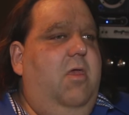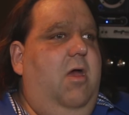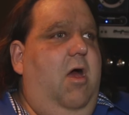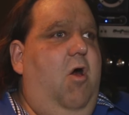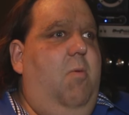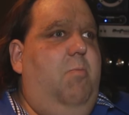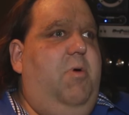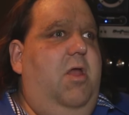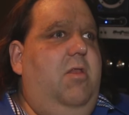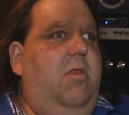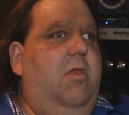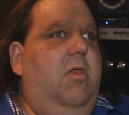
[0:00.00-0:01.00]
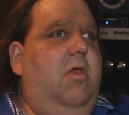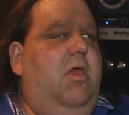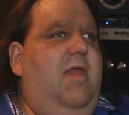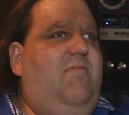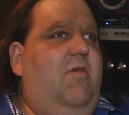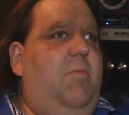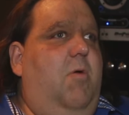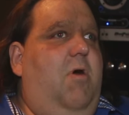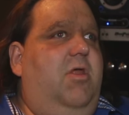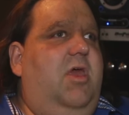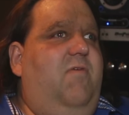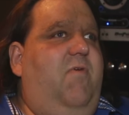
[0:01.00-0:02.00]
Um, but it took me a
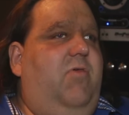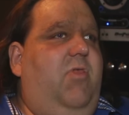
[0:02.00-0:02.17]
while to kind of figure